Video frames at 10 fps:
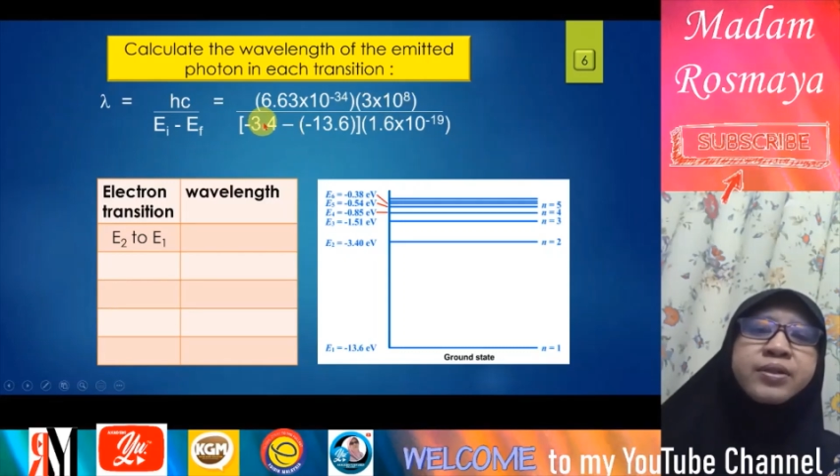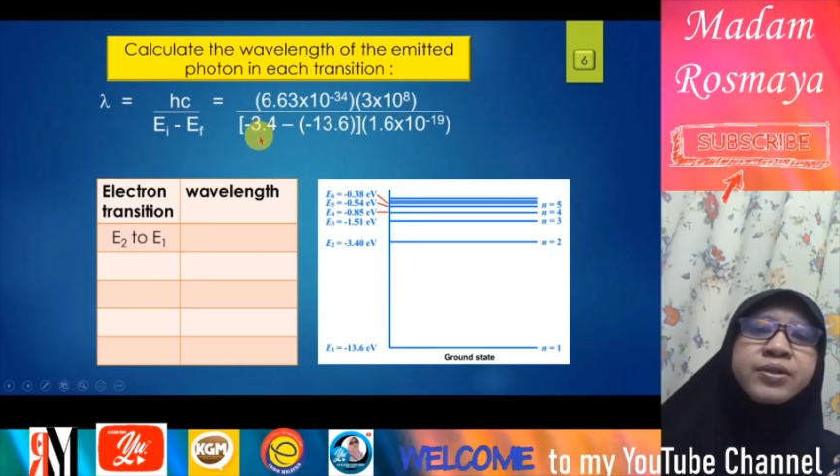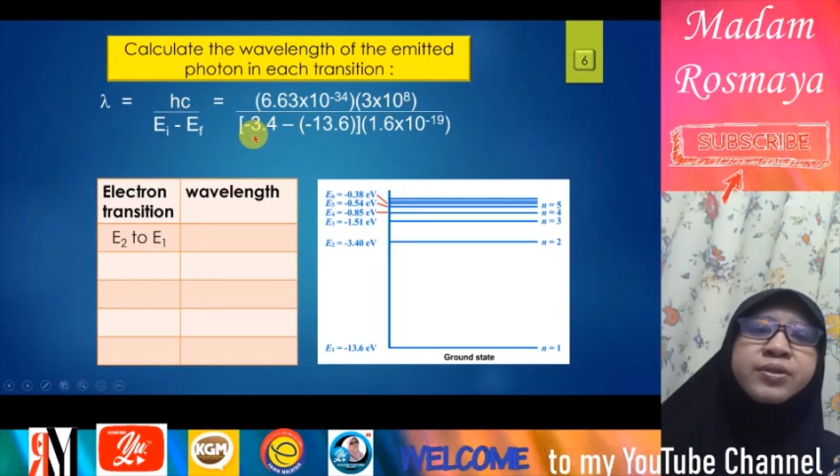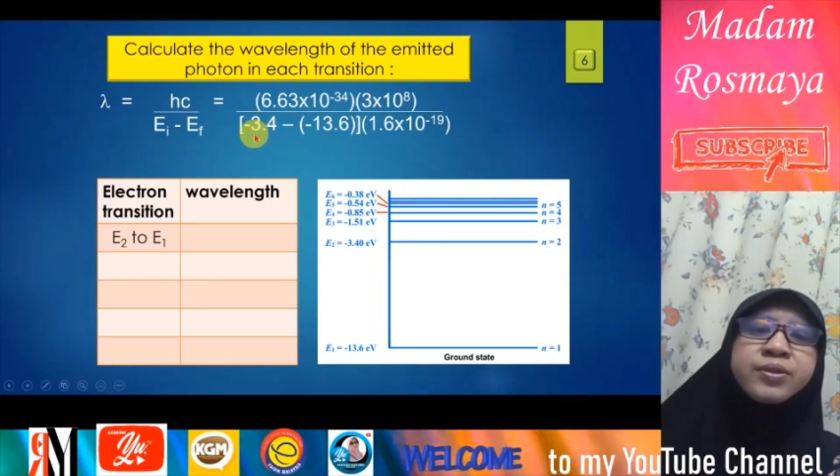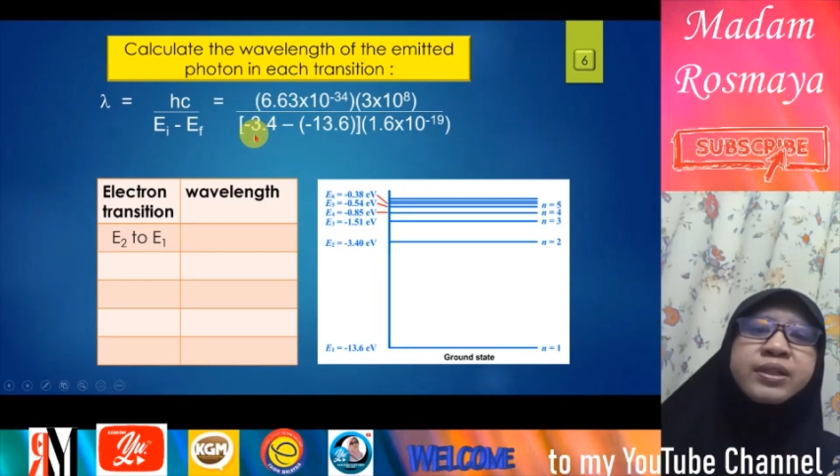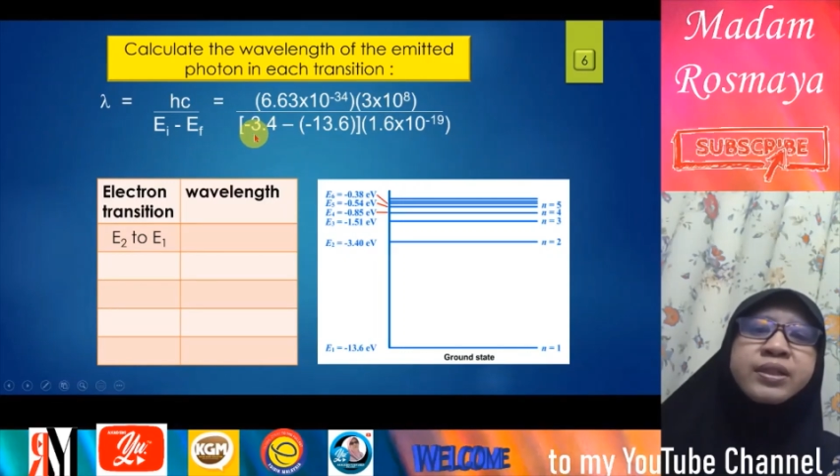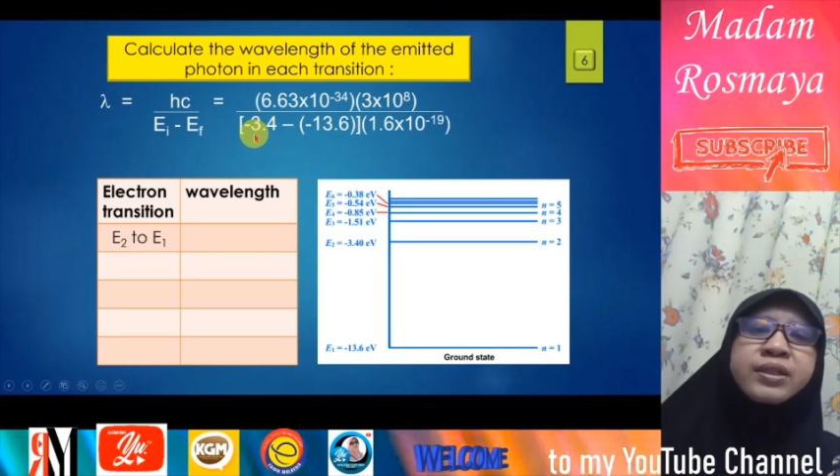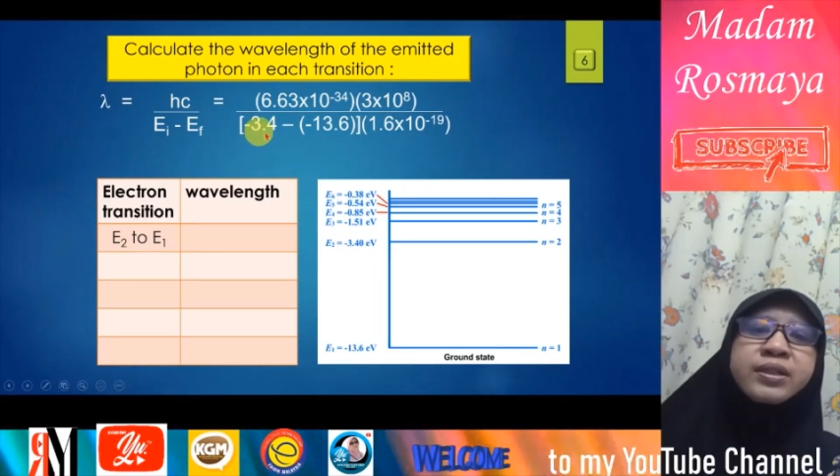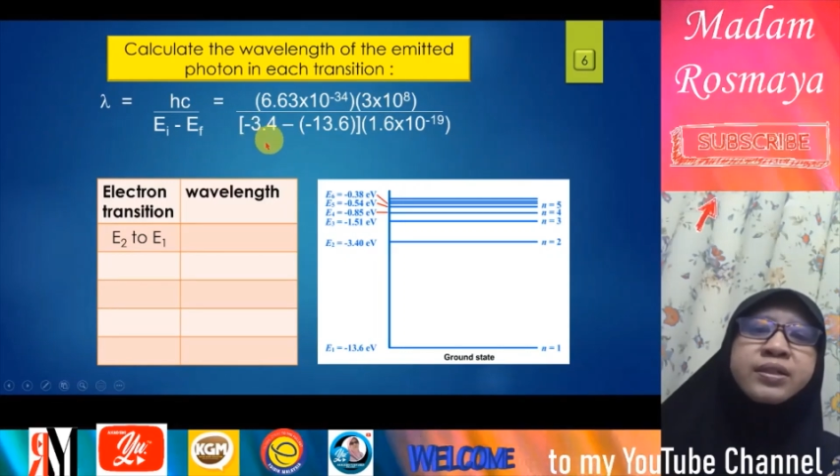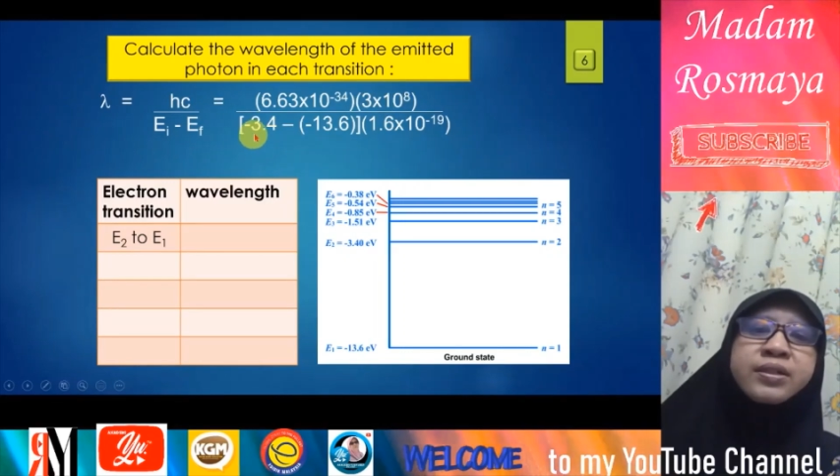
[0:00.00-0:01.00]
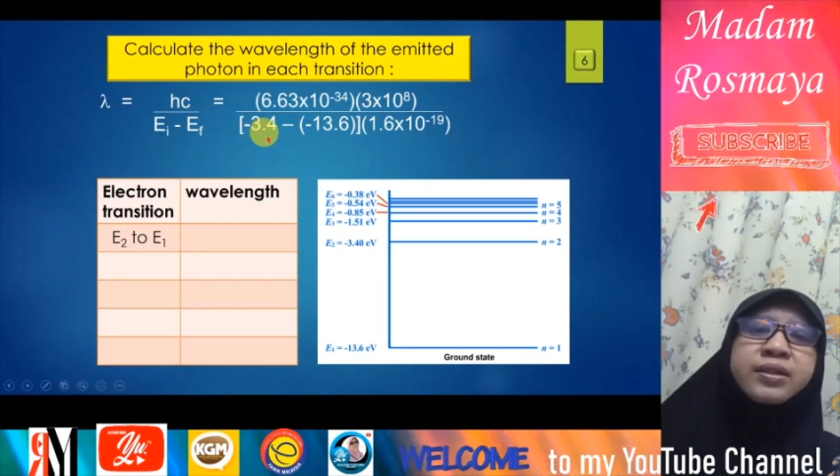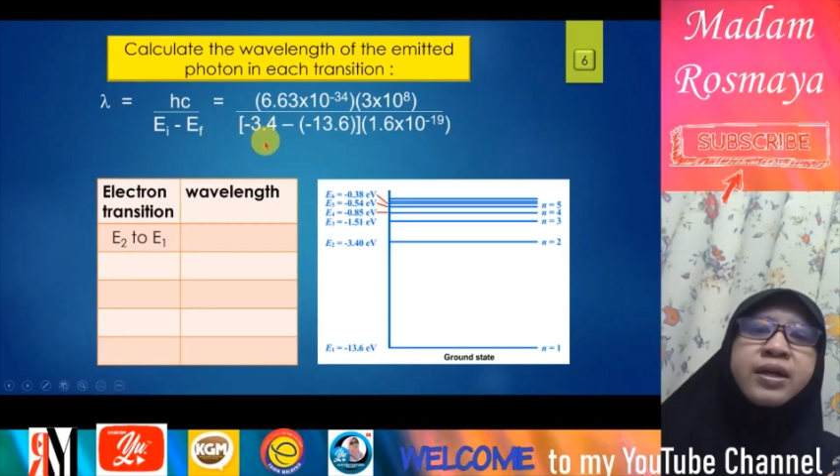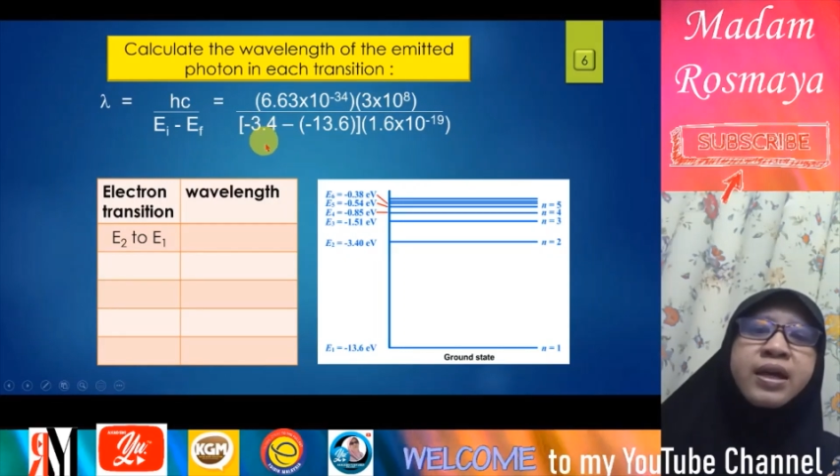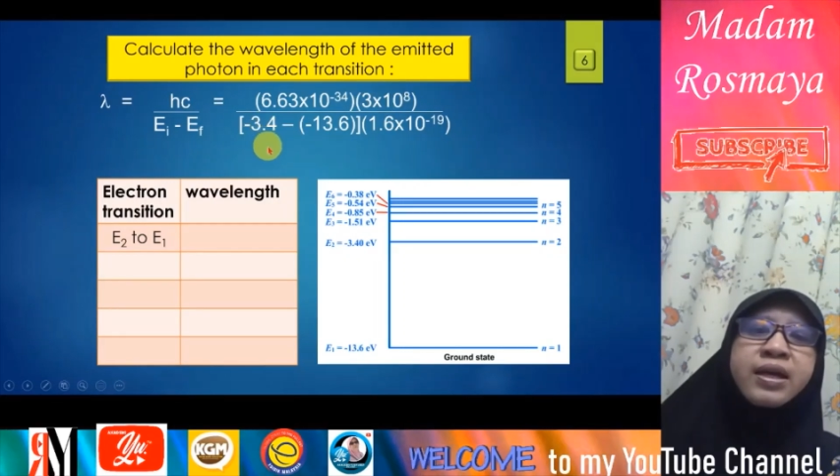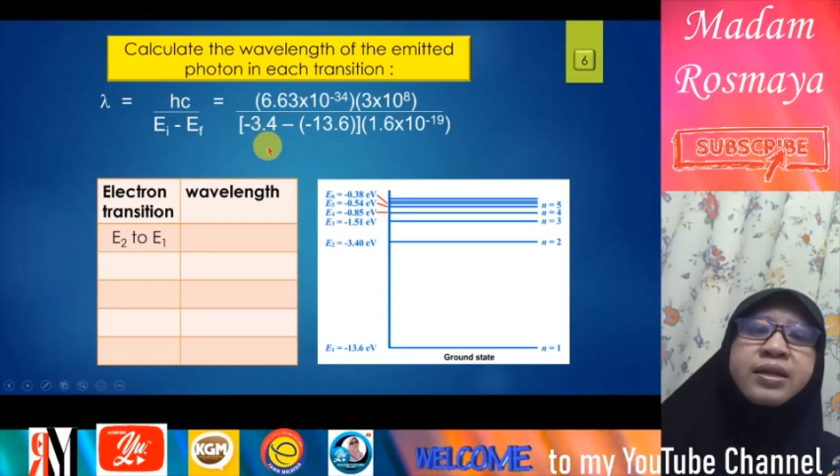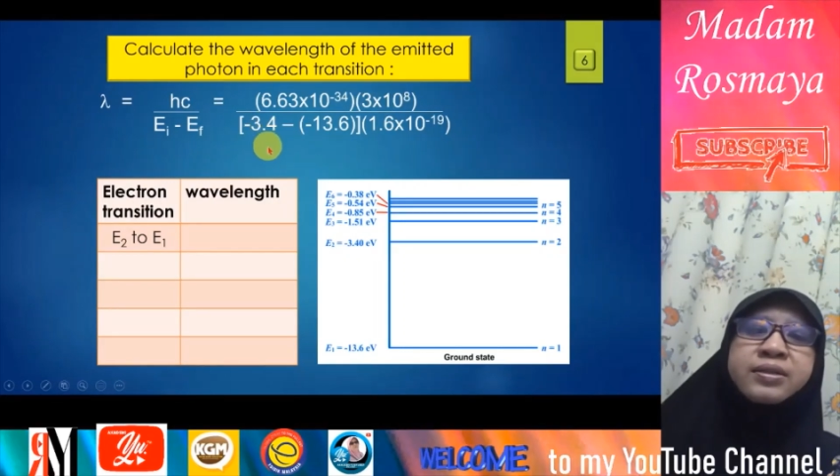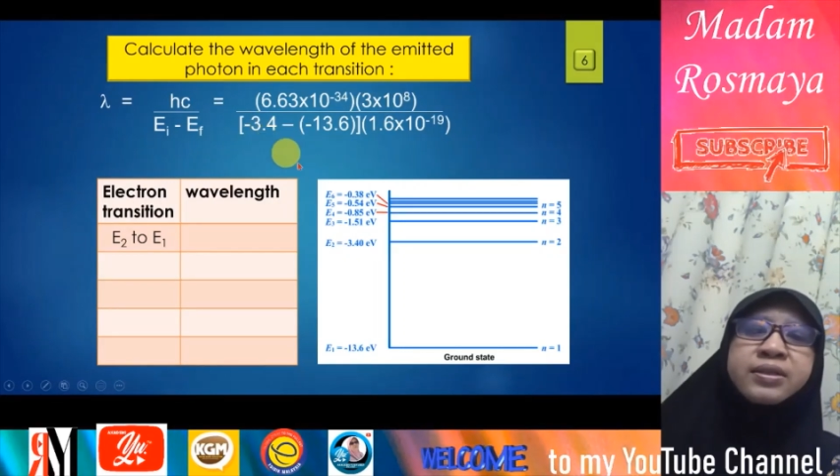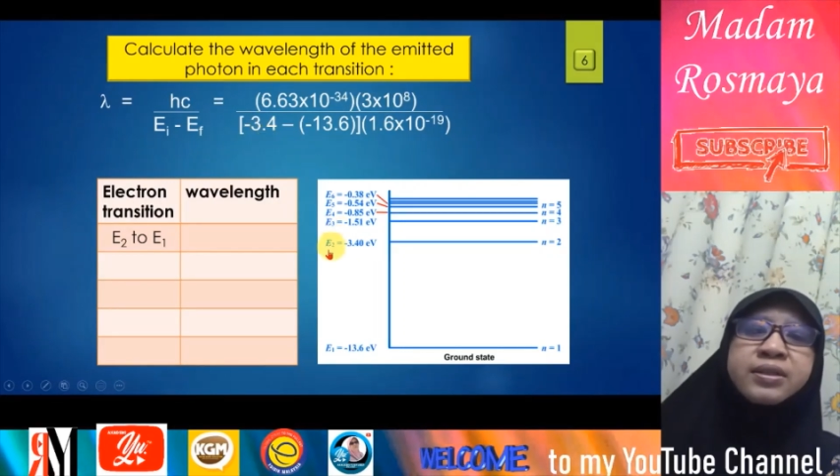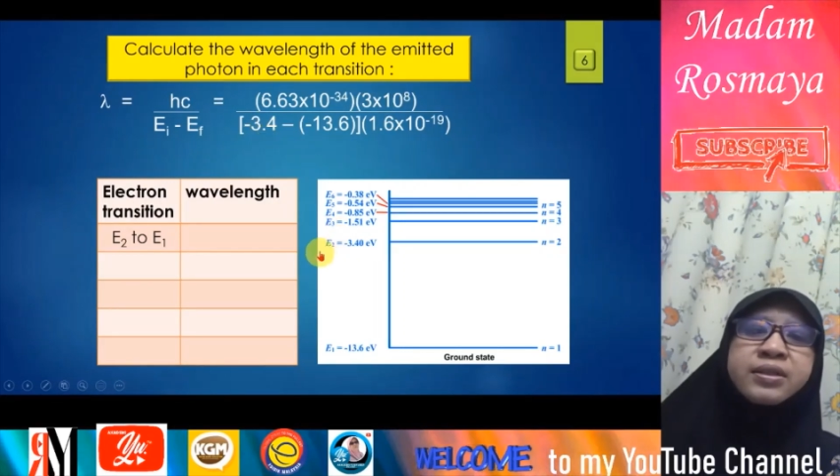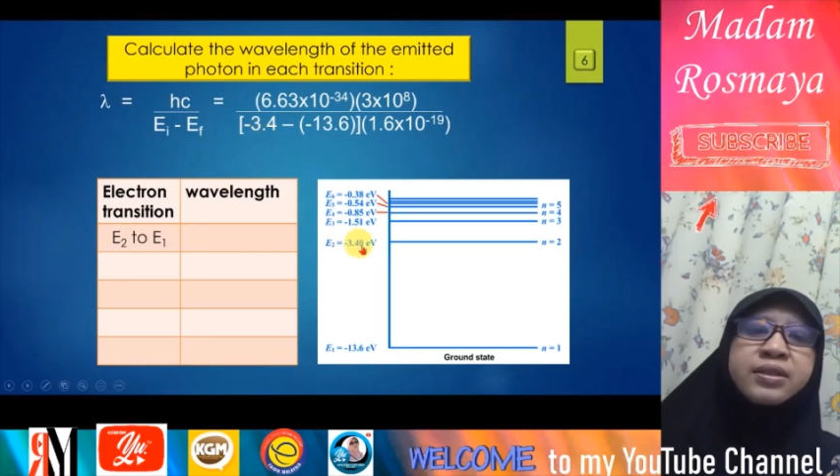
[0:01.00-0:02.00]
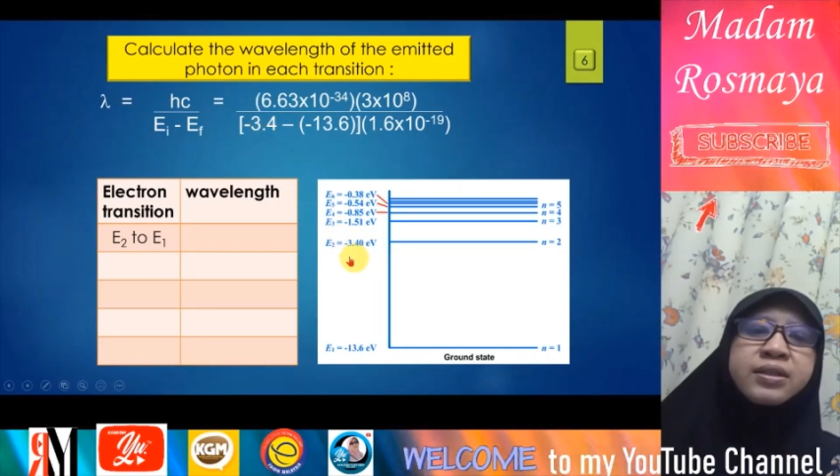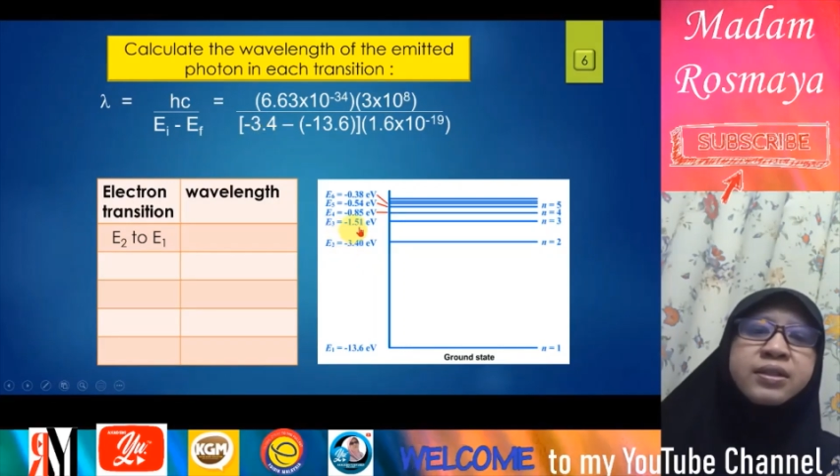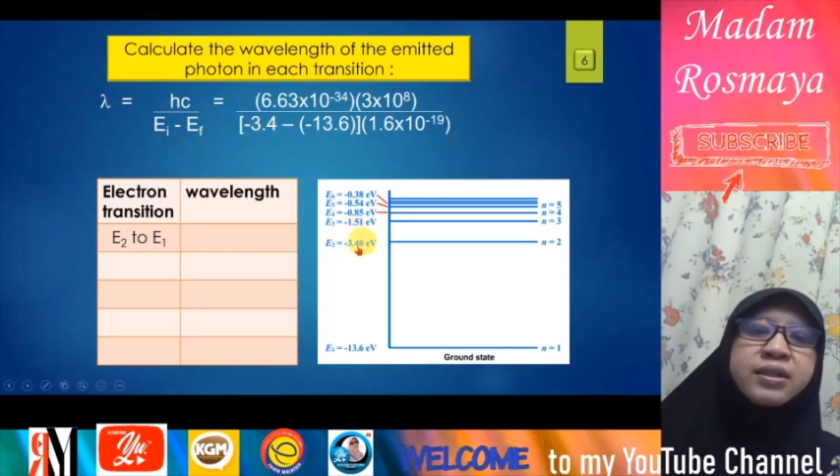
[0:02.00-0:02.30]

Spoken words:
So the energy